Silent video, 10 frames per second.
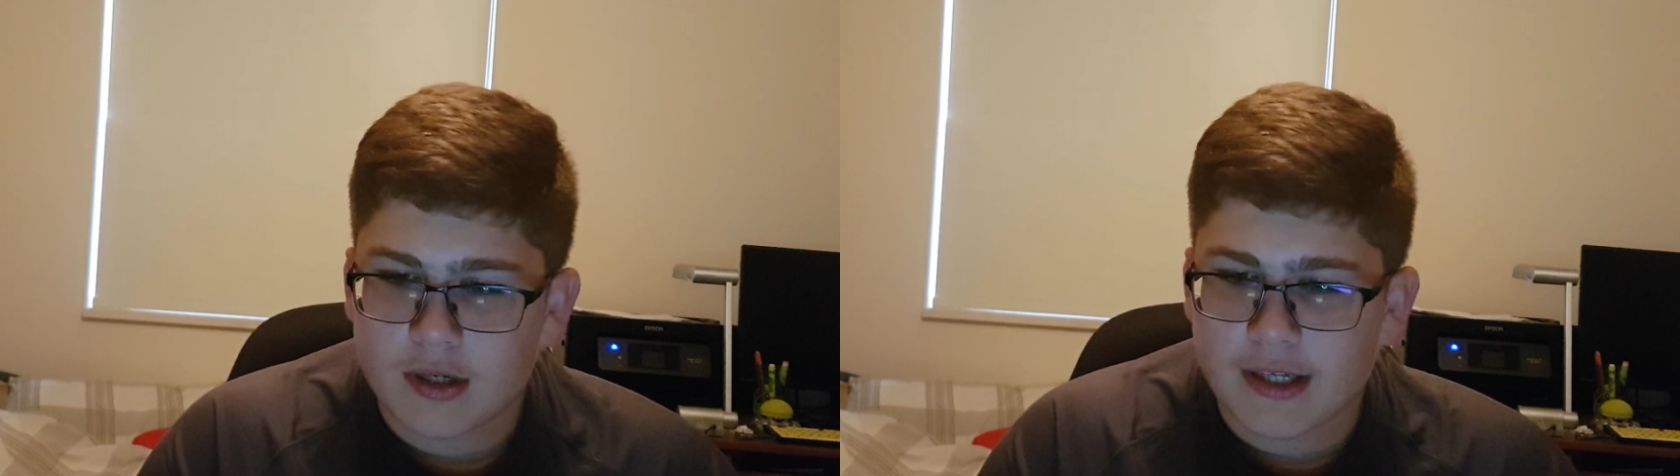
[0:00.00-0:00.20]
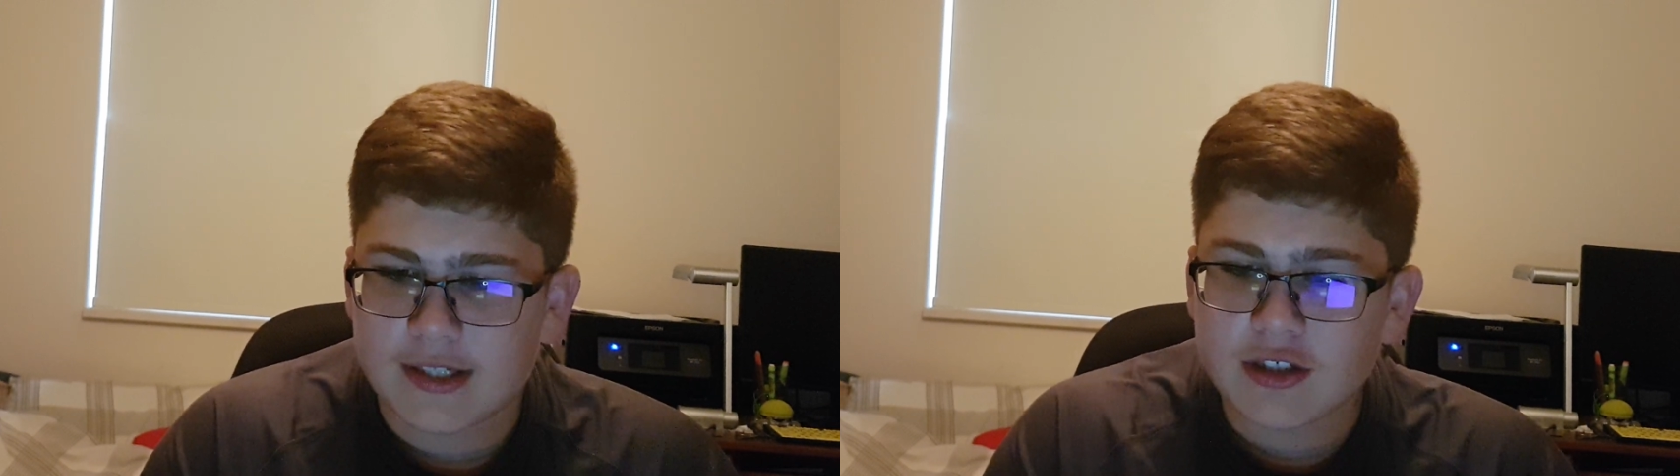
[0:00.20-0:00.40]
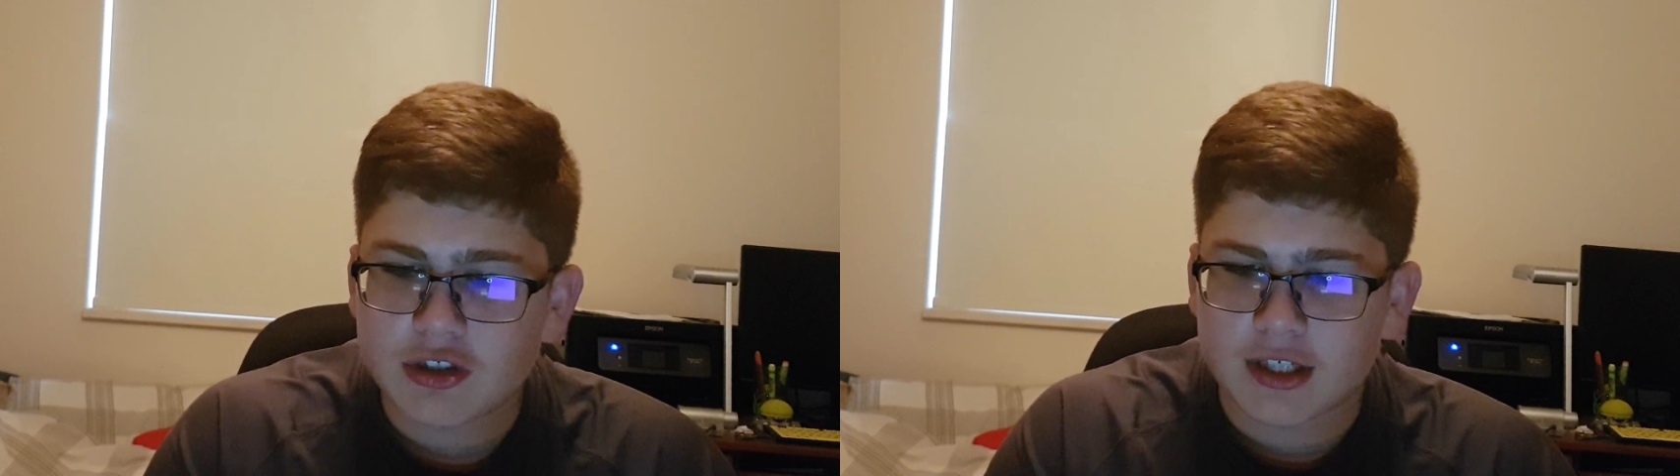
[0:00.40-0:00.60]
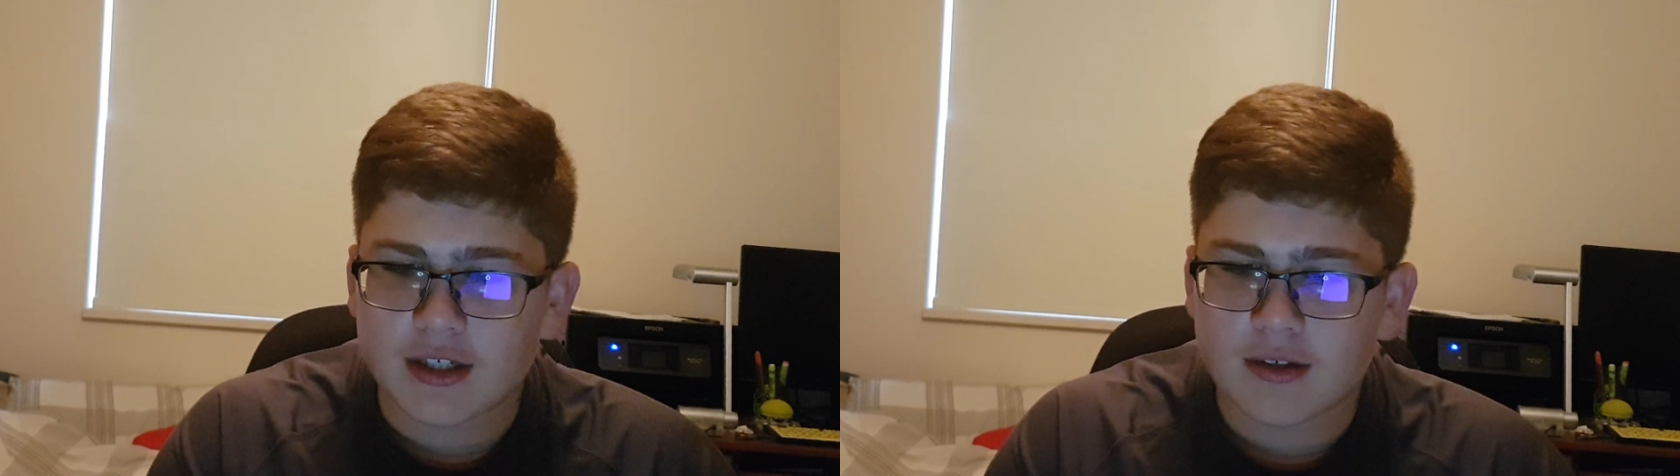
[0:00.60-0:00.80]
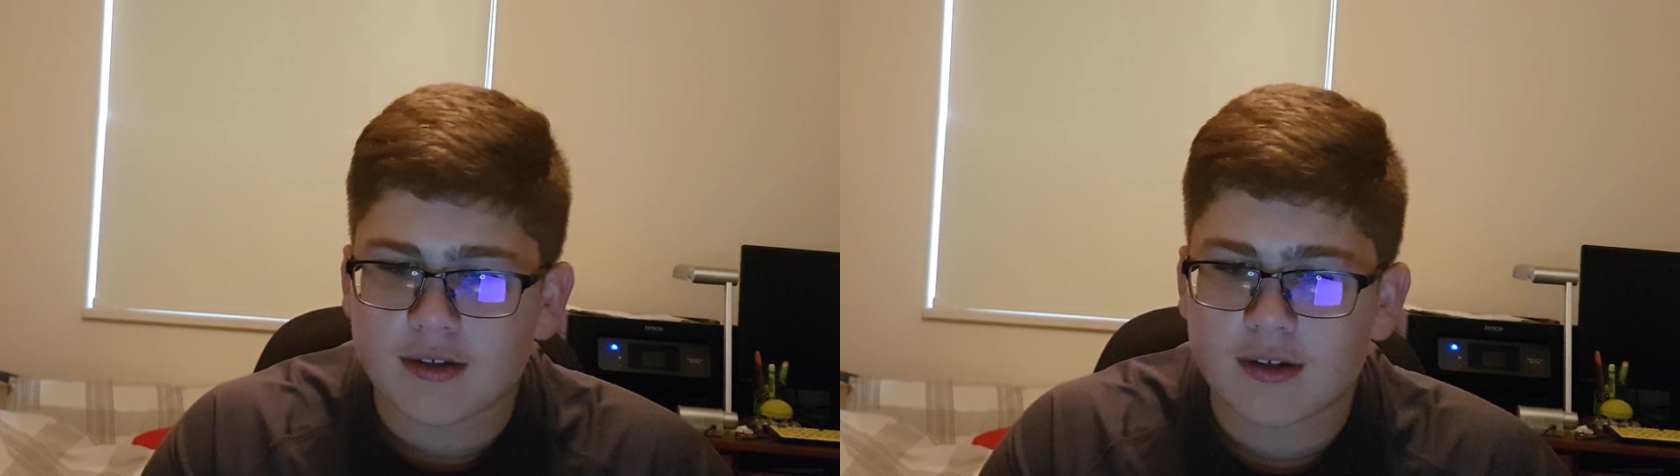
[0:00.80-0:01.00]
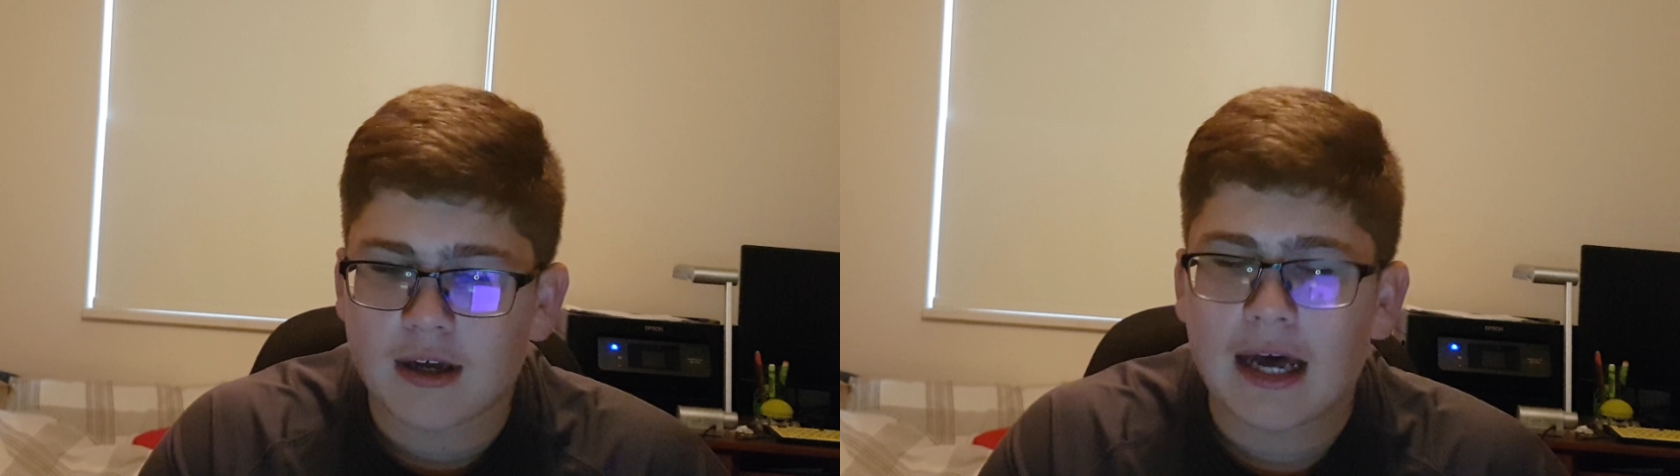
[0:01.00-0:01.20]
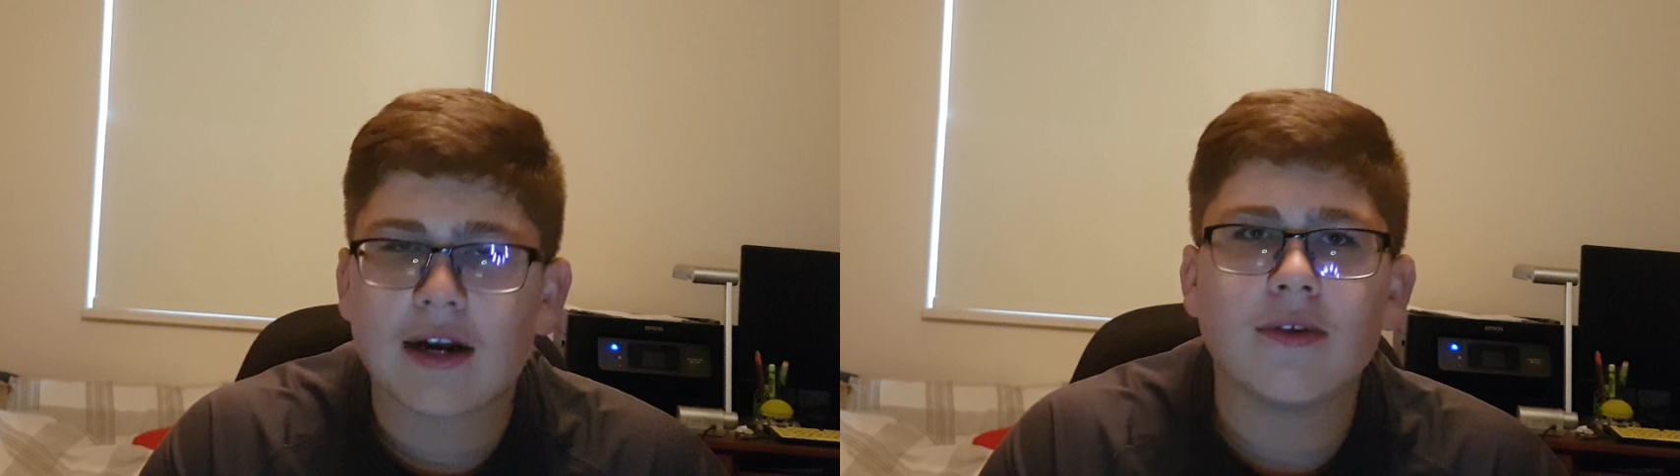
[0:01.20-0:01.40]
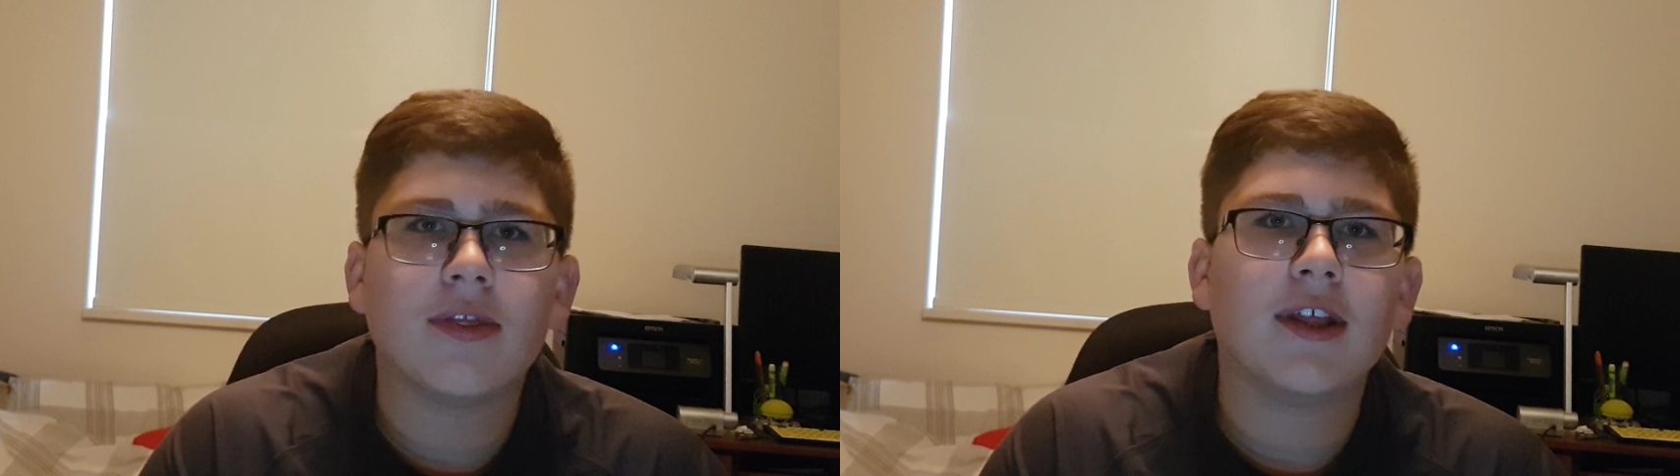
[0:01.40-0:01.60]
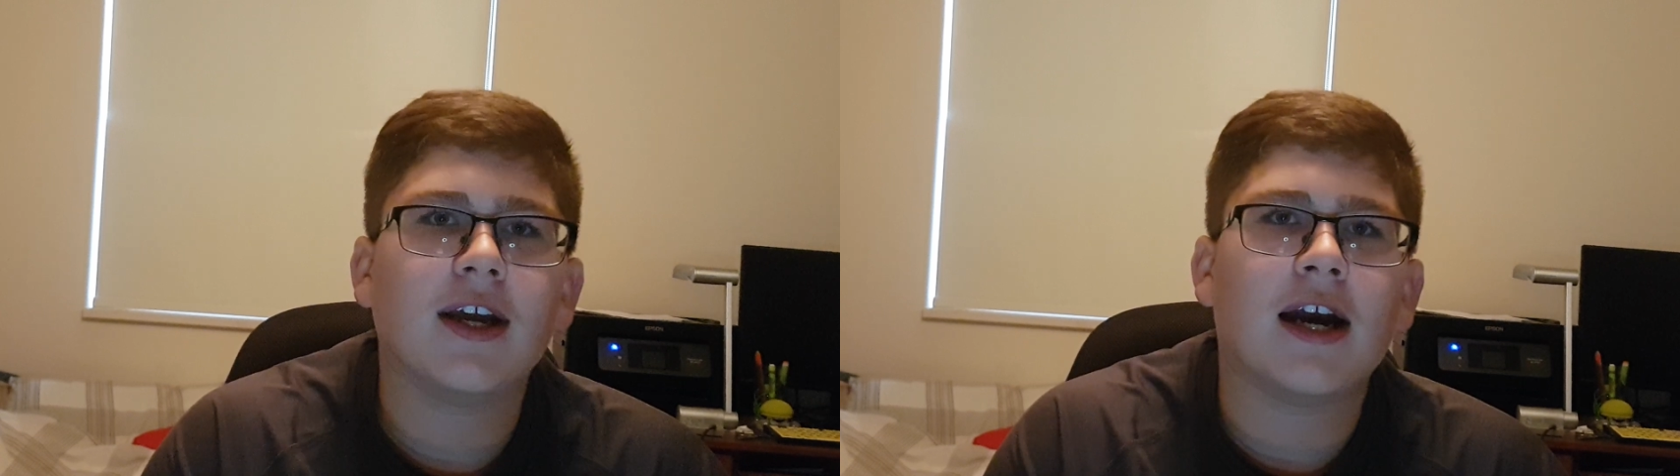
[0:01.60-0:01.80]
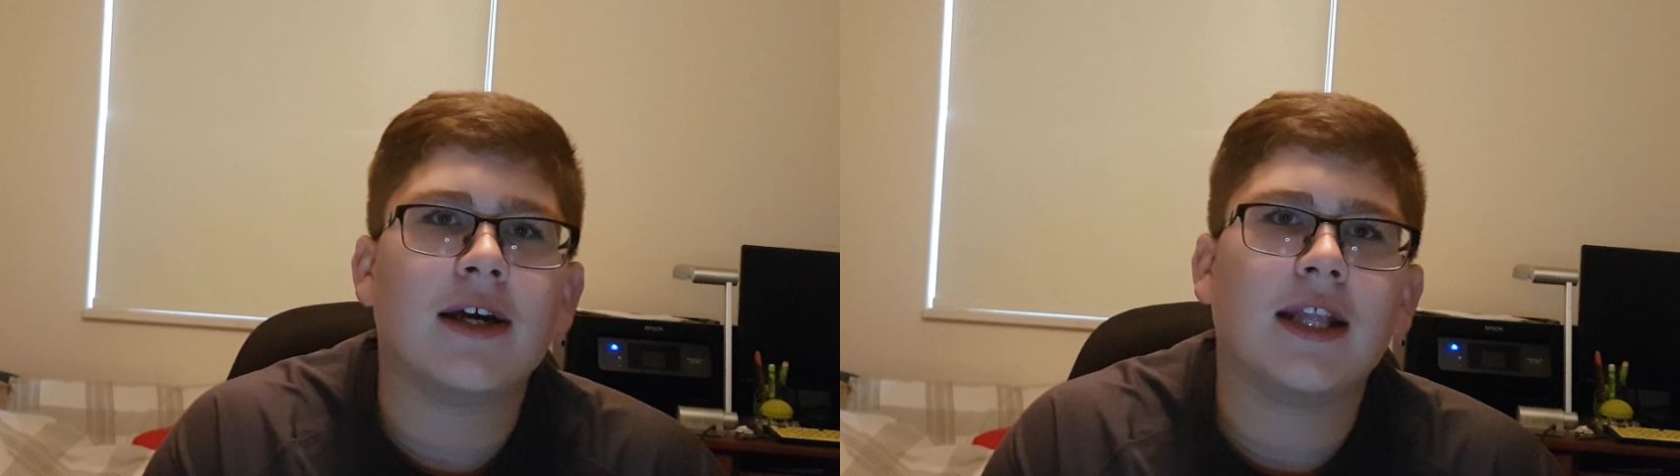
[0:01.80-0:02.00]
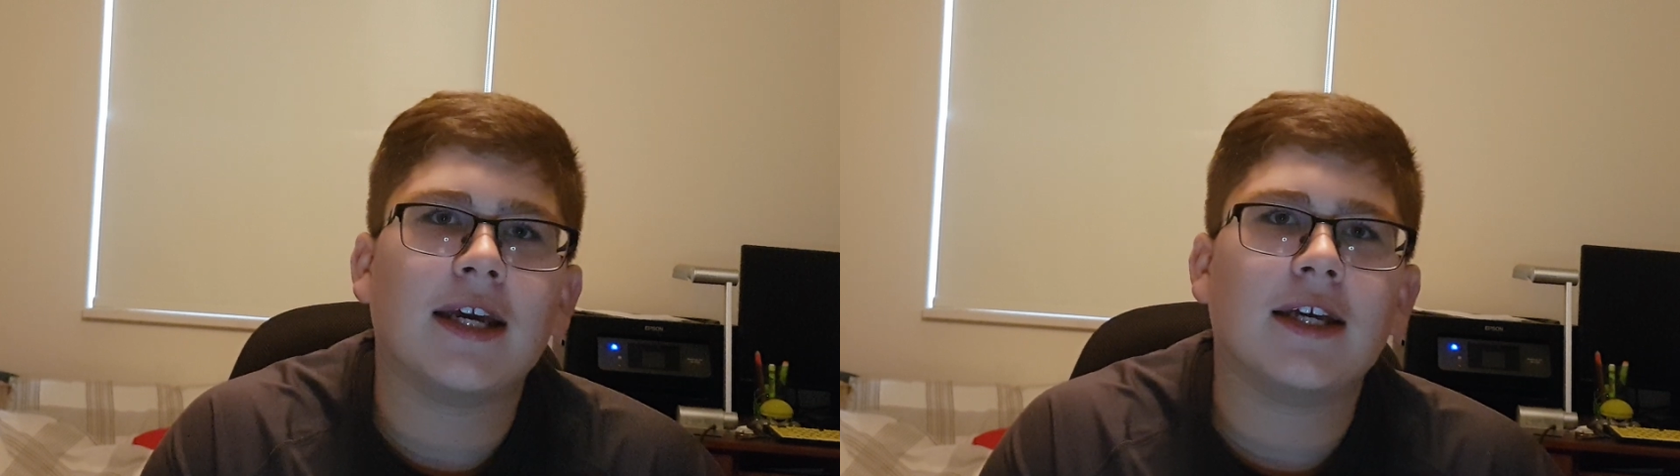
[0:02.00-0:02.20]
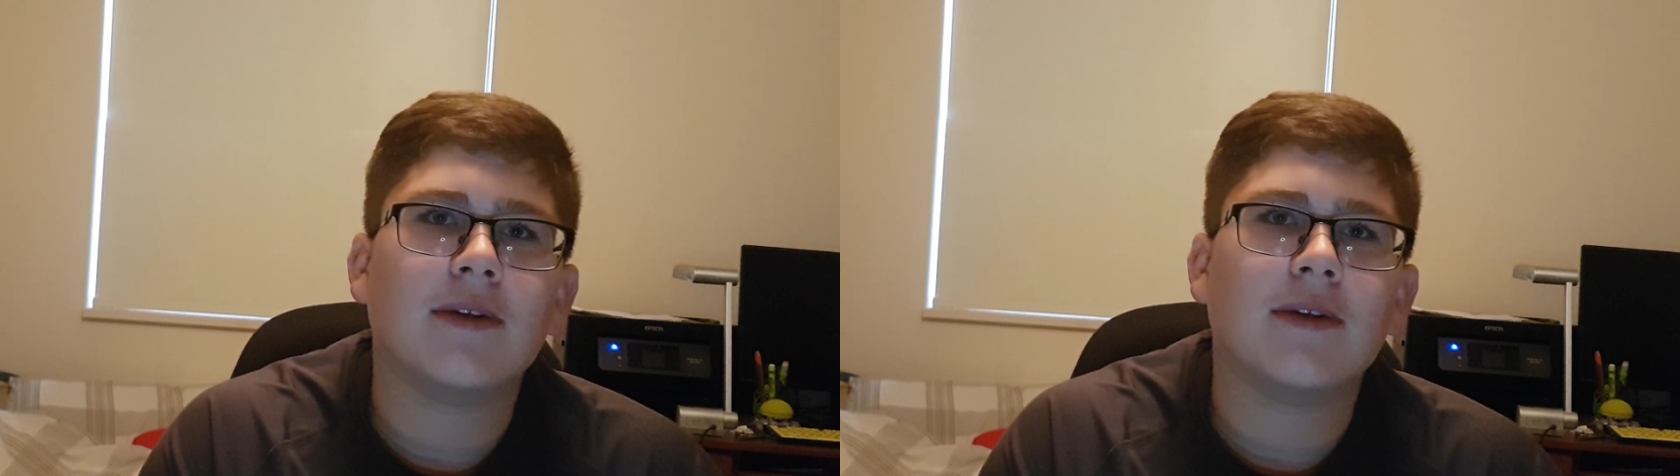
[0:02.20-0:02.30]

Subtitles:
It's interesting. I don't think I would like